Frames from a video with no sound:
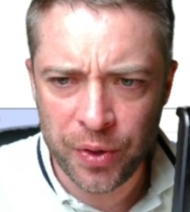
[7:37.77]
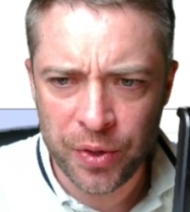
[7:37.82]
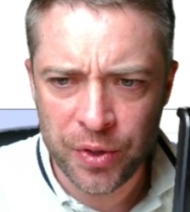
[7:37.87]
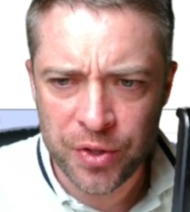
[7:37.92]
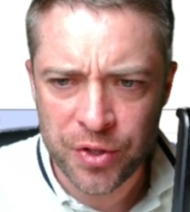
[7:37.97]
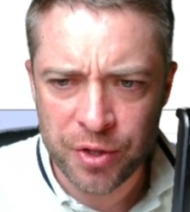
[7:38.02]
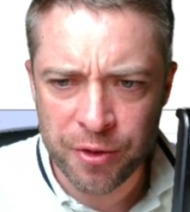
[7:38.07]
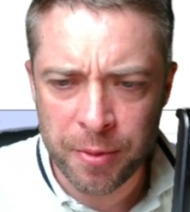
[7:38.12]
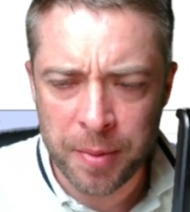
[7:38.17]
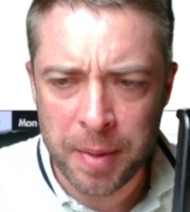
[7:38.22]

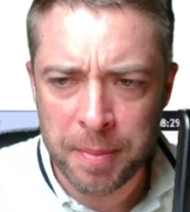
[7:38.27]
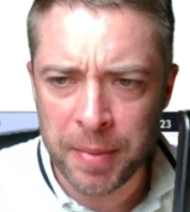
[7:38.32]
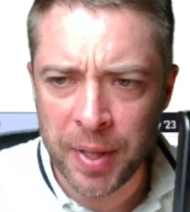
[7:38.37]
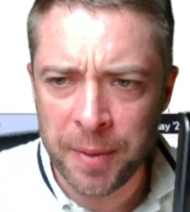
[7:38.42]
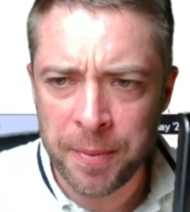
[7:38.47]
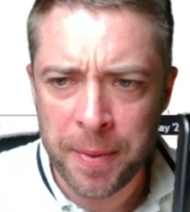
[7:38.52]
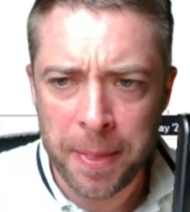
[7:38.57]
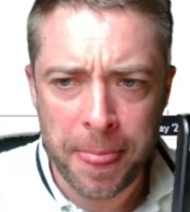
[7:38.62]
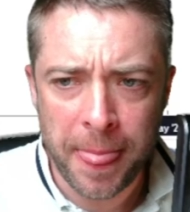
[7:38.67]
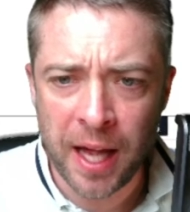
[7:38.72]
So remember,
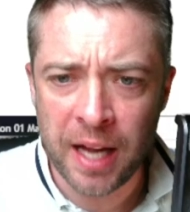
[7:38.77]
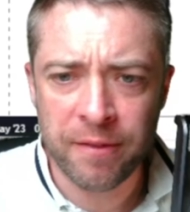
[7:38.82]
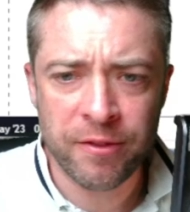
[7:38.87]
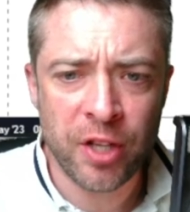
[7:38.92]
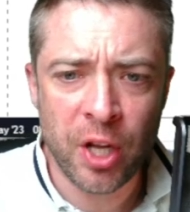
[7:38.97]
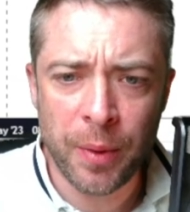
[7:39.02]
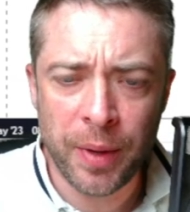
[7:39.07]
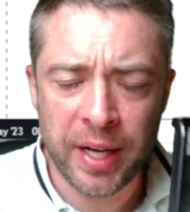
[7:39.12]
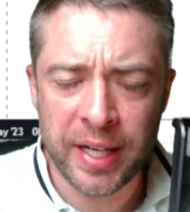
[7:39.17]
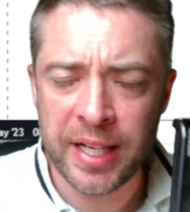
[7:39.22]
I have
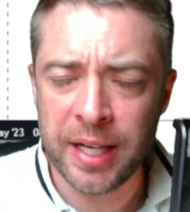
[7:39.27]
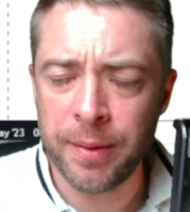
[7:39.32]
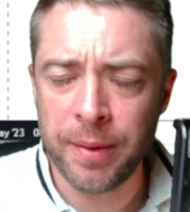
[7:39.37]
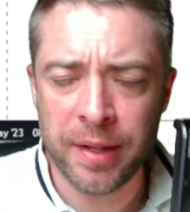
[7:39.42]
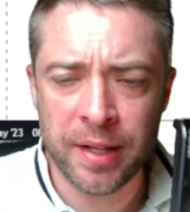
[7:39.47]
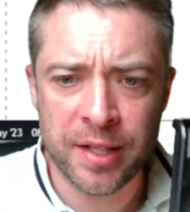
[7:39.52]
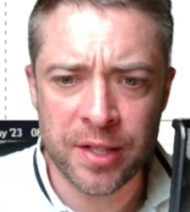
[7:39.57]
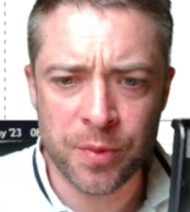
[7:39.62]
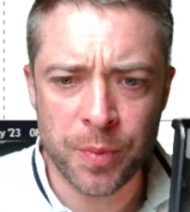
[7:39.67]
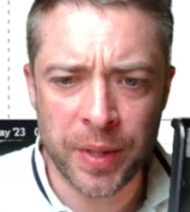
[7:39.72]
no idea whether
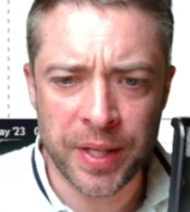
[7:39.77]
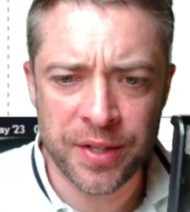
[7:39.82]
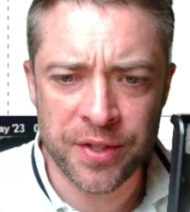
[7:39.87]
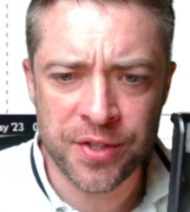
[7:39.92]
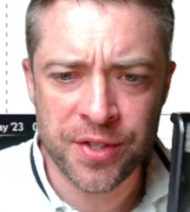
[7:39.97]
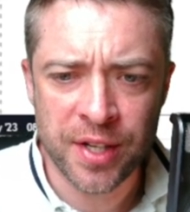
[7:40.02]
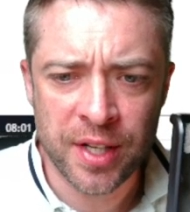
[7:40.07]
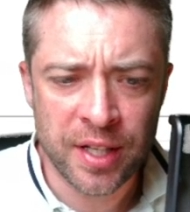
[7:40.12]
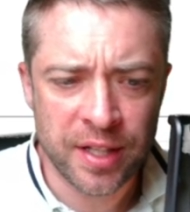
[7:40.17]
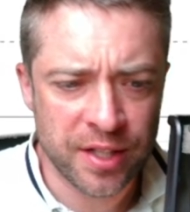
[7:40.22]
this wins.
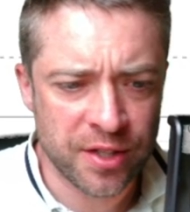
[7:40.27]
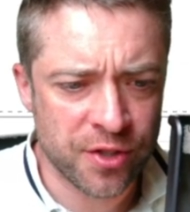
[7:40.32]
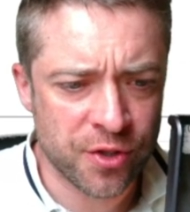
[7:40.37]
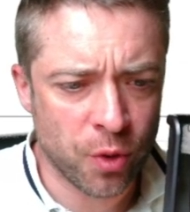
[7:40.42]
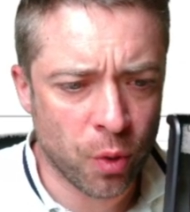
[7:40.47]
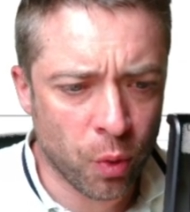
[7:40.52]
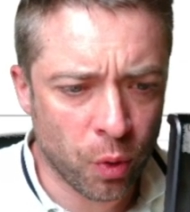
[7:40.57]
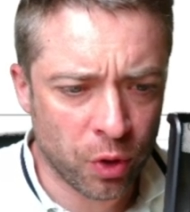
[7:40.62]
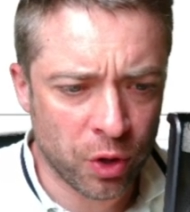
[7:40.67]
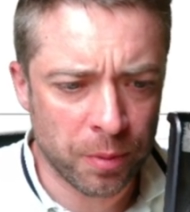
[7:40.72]
This is
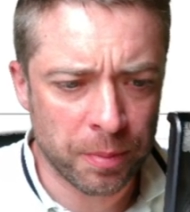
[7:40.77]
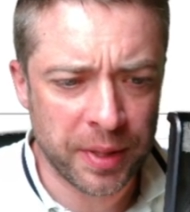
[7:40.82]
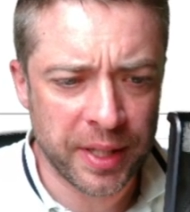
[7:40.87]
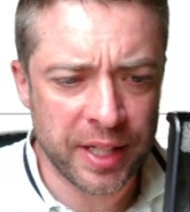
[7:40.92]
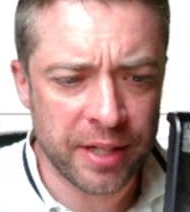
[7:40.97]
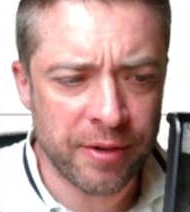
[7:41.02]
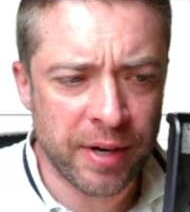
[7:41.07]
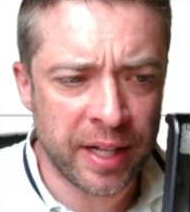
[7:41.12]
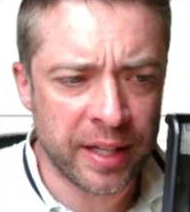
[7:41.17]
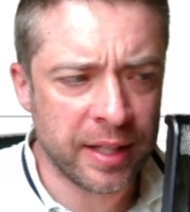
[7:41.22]
all completely
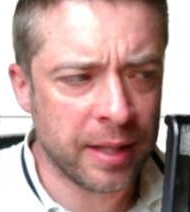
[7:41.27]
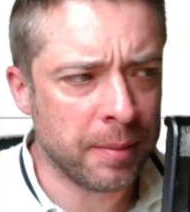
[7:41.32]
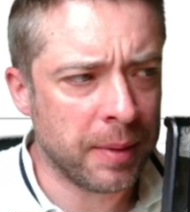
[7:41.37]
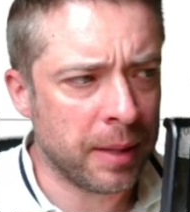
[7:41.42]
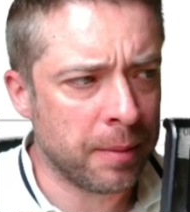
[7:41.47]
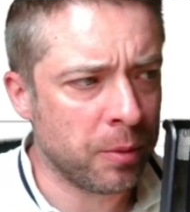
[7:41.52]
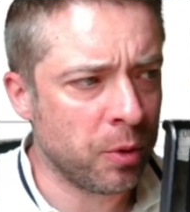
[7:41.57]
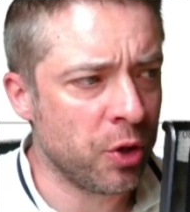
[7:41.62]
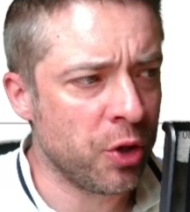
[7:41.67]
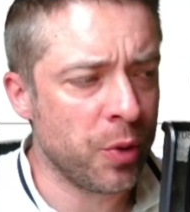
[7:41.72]
random.
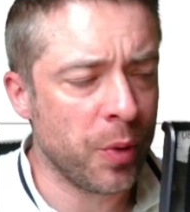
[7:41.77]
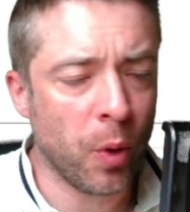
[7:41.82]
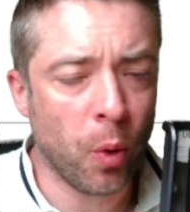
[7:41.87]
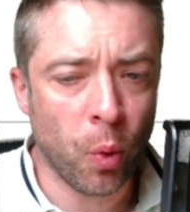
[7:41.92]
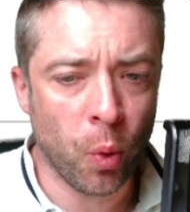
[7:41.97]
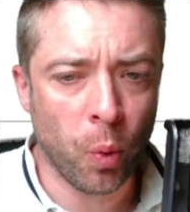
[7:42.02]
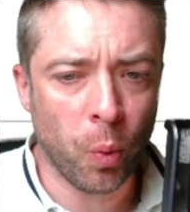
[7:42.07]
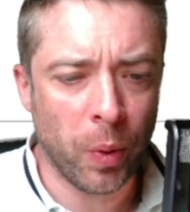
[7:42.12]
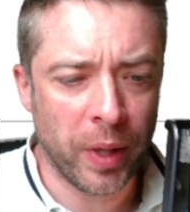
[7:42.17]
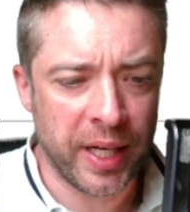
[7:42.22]
I'm going to do it
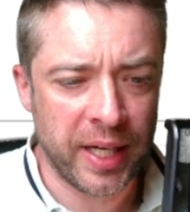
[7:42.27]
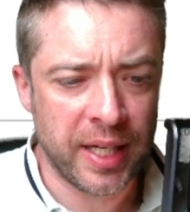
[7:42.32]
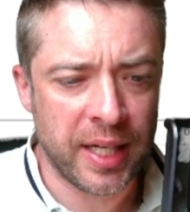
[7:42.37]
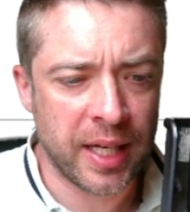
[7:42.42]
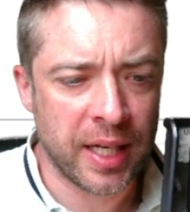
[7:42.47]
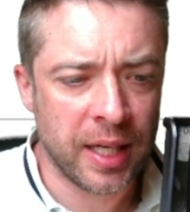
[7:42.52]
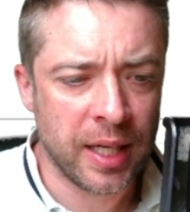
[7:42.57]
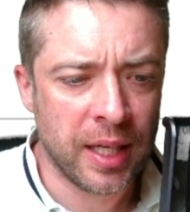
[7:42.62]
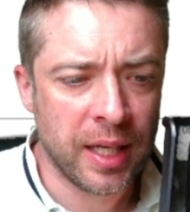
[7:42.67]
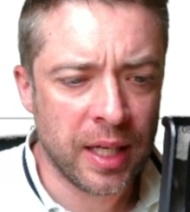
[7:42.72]
all week.
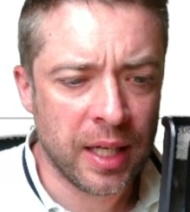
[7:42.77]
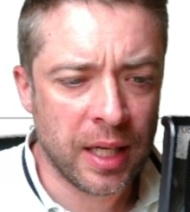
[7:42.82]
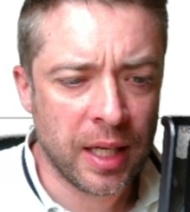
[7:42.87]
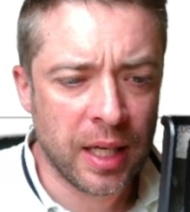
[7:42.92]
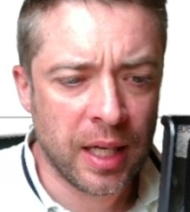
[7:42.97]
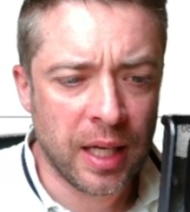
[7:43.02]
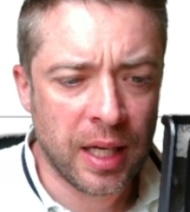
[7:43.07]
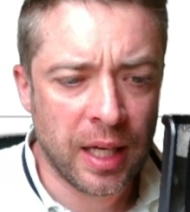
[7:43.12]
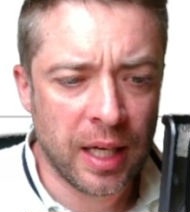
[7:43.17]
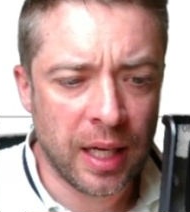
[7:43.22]

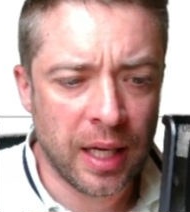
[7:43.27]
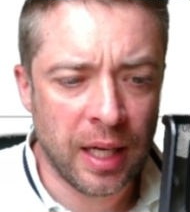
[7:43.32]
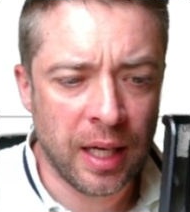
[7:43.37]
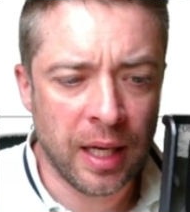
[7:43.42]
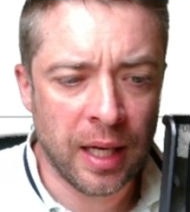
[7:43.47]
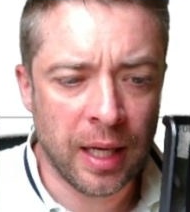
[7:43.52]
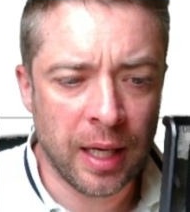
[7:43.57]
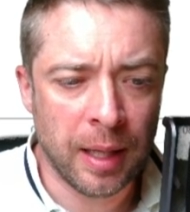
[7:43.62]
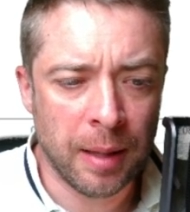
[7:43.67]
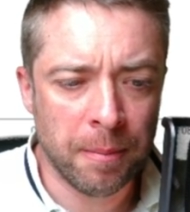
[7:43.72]

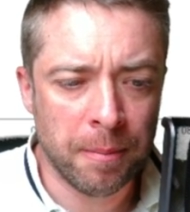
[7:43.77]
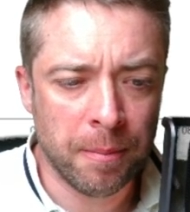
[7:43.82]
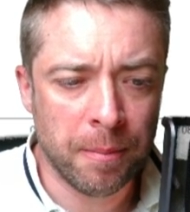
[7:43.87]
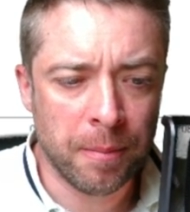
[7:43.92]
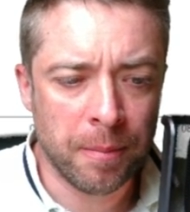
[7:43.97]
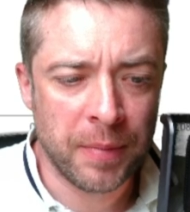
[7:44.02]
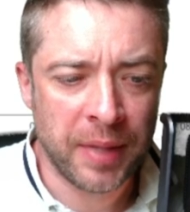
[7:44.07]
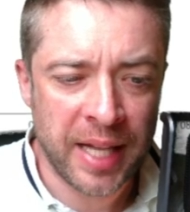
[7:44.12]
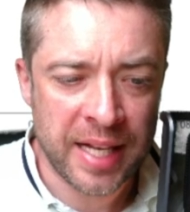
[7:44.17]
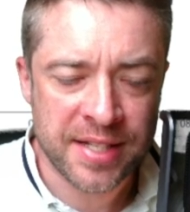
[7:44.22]

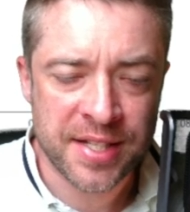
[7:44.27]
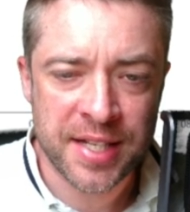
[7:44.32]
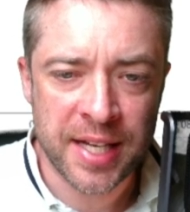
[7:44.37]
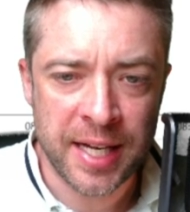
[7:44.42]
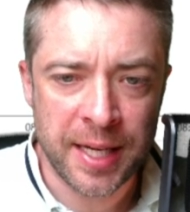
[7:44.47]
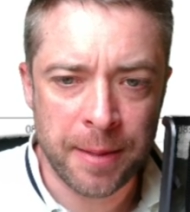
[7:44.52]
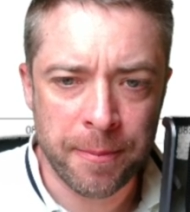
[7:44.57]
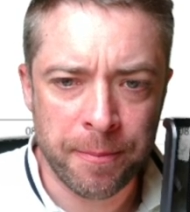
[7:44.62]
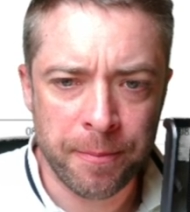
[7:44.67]
Let's see.